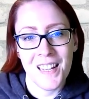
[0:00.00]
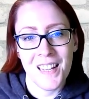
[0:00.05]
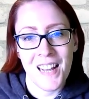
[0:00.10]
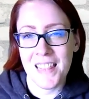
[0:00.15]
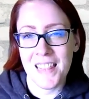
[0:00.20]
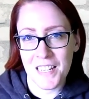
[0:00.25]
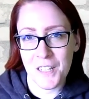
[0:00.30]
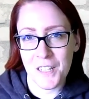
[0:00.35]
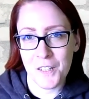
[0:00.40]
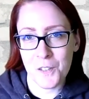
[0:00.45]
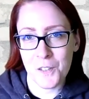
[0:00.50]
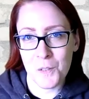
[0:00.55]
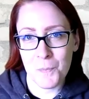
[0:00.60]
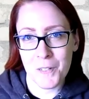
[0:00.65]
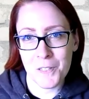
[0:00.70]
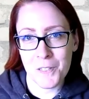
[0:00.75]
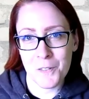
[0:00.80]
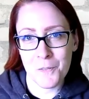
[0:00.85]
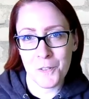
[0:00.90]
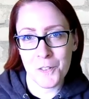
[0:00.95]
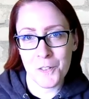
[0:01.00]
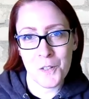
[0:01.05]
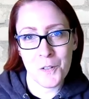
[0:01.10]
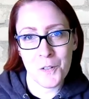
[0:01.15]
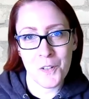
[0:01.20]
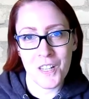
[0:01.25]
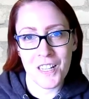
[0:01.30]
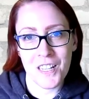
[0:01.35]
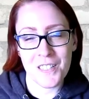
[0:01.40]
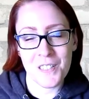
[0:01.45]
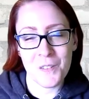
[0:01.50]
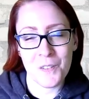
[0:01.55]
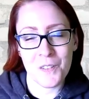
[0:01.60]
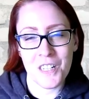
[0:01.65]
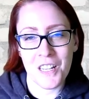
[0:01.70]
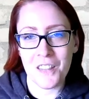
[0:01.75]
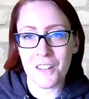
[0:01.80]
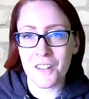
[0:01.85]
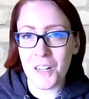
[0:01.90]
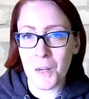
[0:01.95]
Thank you so much for tuning in to
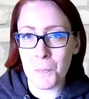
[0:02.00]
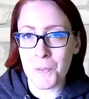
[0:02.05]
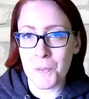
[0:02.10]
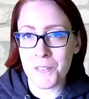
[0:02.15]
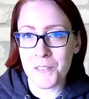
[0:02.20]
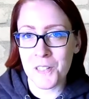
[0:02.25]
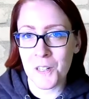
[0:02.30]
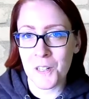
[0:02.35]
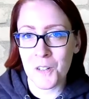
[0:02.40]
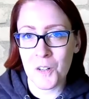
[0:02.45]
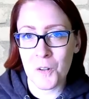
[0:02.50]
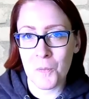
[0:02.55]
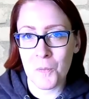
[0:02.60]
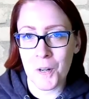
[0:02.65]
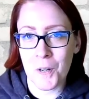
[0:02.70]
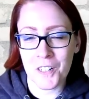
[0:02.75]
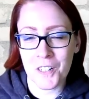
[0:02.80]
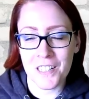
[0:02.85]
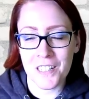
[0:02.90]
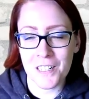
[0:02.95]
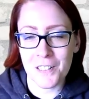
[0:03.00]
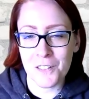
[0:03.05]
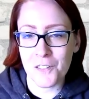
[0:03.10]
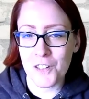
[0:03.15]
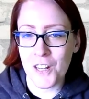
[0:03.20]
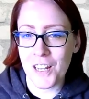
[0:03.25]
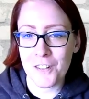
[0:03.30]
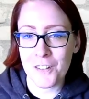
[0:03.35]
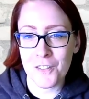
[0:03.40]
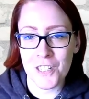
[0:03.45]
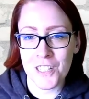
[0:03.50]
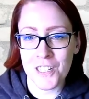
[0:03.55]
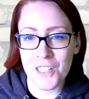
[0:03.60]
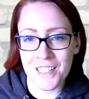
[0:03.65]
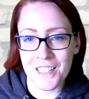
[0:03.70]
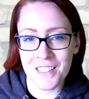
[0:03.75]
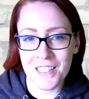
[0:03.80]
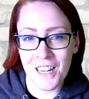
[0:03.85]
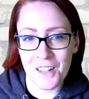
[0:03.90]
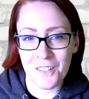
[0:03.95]
another episode of Marketing Strategies
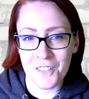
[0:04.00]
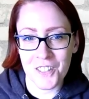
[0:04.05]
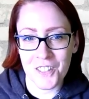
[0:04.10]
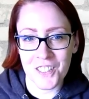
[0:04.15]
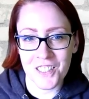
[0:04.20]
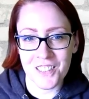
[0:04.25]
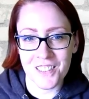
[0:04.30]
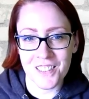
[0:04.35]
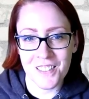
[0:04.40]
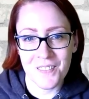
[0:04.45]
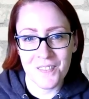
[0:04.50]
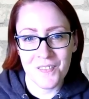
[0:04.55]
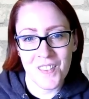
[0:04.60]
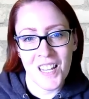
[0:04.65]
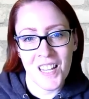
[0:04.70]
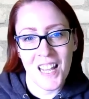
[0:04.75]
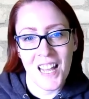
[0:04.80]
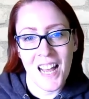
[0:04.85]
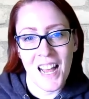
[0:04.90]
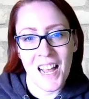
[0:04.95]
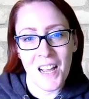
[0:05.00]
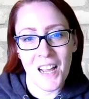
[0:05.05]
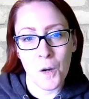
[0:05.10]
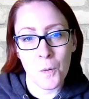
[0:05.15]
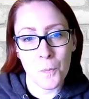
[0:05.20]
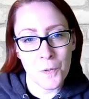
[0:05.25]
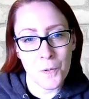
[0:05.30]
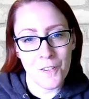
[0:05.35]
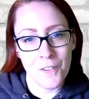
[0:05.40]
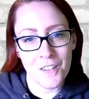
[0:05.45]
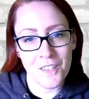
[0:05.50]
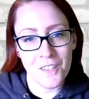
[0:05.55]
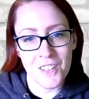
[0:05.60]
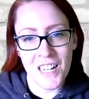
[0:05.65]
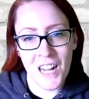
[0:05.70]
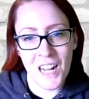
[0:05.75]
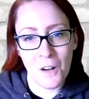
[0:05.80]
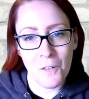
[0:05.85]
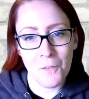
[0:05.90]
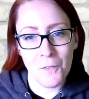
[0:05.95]
Uncovered. I hope you found
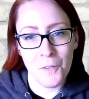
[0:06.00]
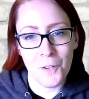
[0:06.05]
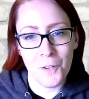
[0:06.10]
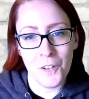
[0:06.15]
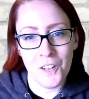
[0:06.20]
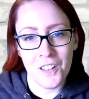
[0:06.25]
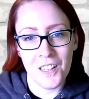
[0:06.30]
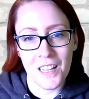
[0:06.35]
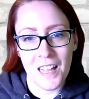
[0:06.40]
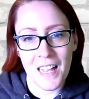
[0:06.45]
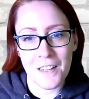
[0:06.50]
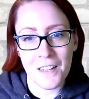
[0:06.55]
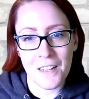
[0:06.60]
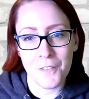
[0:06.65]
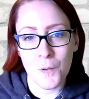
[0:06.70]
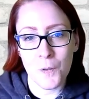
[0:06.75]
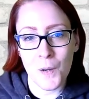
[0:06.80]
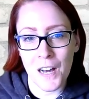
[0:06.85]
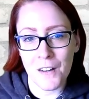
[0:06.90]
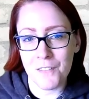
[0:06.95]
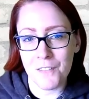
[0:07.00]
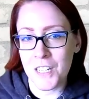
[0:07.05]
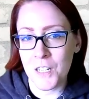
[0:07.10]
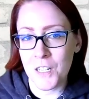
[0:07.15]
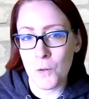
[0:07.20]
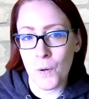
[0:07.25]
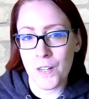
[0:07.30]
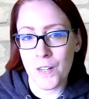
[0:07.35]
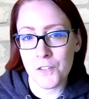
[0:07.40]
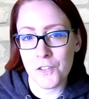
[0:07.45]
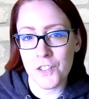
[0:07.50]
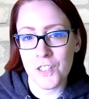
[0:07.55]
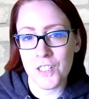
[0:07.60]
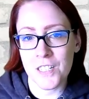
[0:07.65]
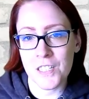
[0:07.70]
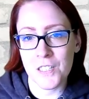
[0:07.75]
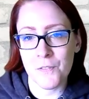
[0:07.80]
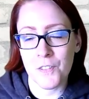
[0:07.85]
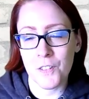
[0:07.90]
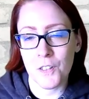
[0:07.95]
it helpful. And if you have any
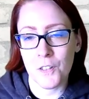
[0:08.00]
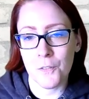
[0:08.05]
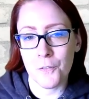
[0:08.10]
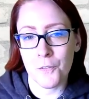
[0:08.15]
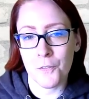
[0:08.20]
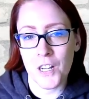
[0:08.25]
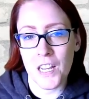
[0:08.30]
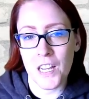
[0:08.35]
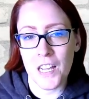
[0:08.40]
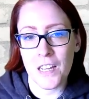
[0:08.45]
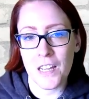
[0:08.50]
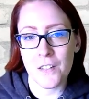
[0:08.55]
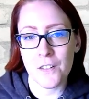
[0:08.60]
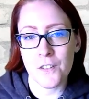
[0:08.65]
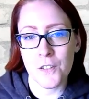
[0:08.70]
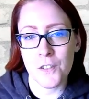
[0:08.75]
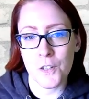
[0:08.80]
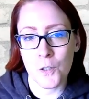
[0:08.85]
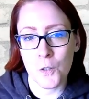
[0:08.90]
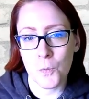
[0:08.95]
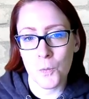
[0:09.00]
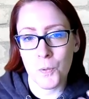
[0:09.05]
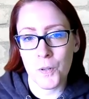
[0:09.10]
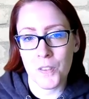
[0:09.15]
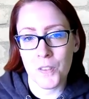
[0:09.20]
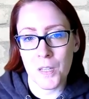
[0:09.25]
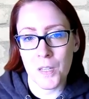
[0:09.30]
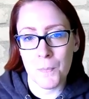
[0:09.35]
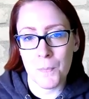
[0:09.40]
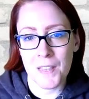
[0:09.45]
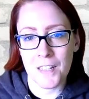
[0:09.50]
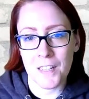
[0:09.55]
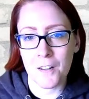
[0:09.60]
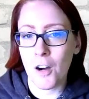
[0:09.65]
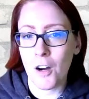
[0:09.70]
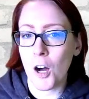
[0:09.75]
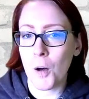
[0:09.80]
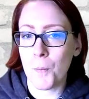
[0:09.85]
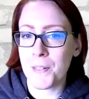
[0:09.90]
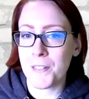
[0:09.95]
questions, feel free to put them in the
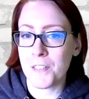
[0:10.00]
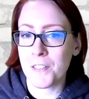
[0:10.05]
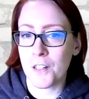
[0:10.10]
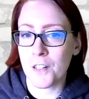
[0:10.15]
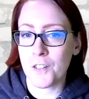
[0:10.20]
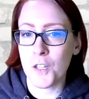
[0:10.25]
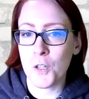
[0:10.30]
comments on